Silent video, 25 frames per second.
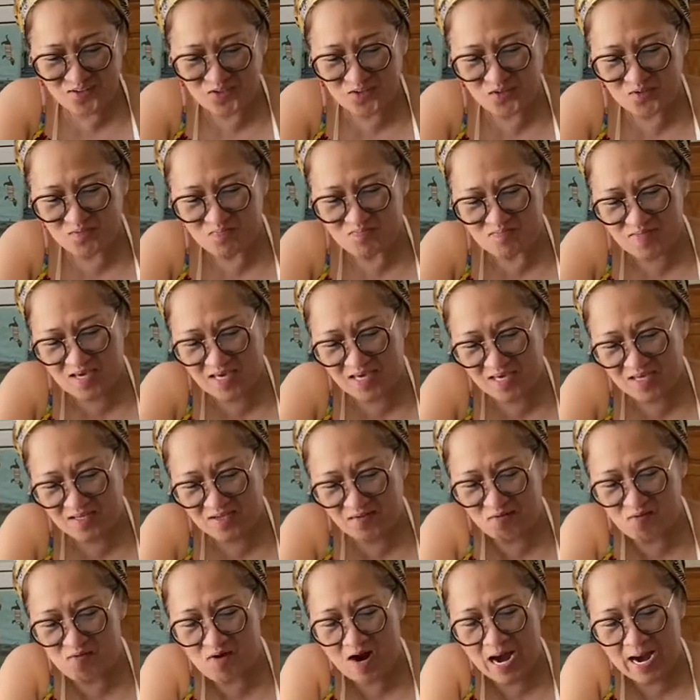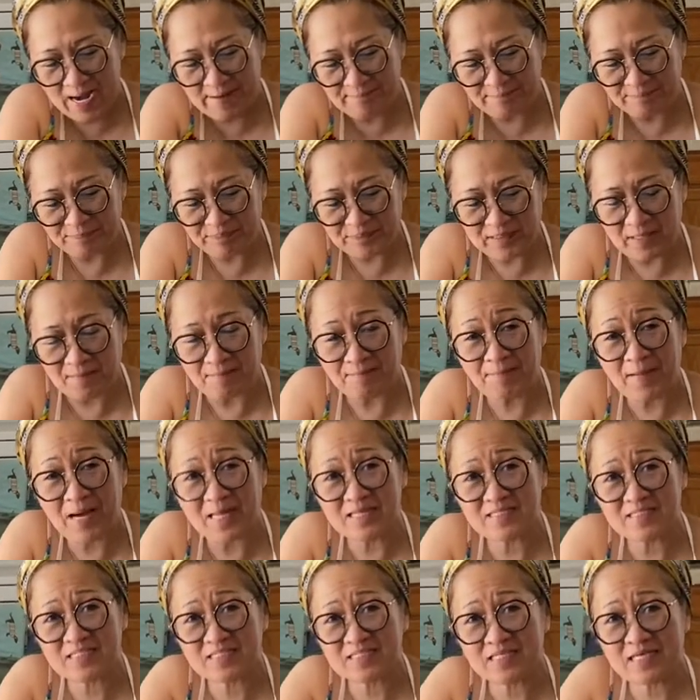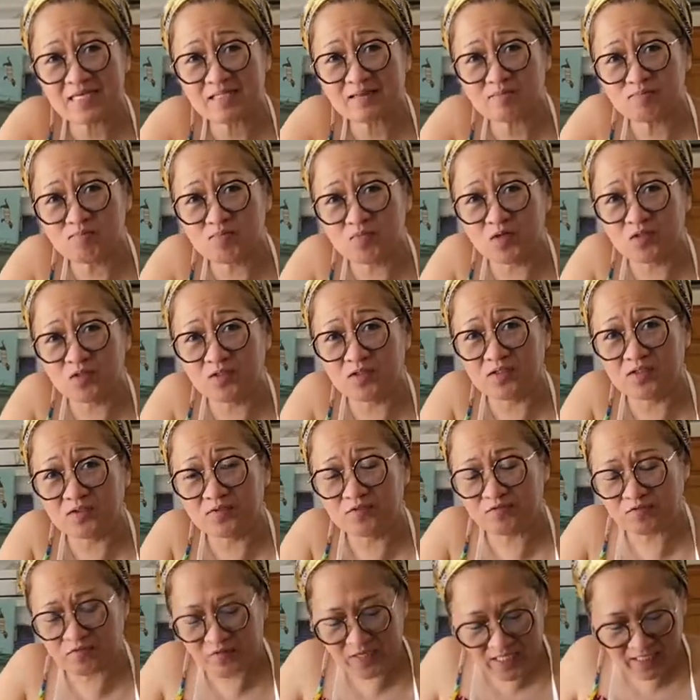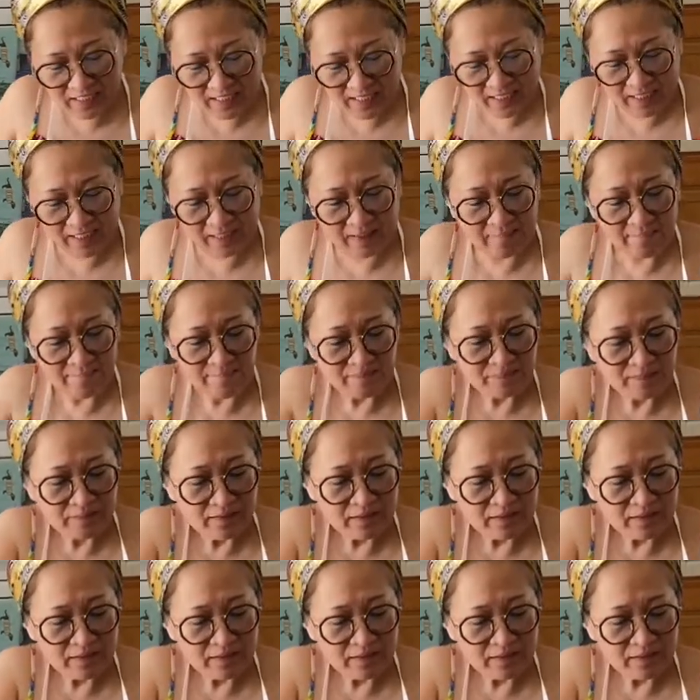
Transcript: to wrap the Pancit Molo filling.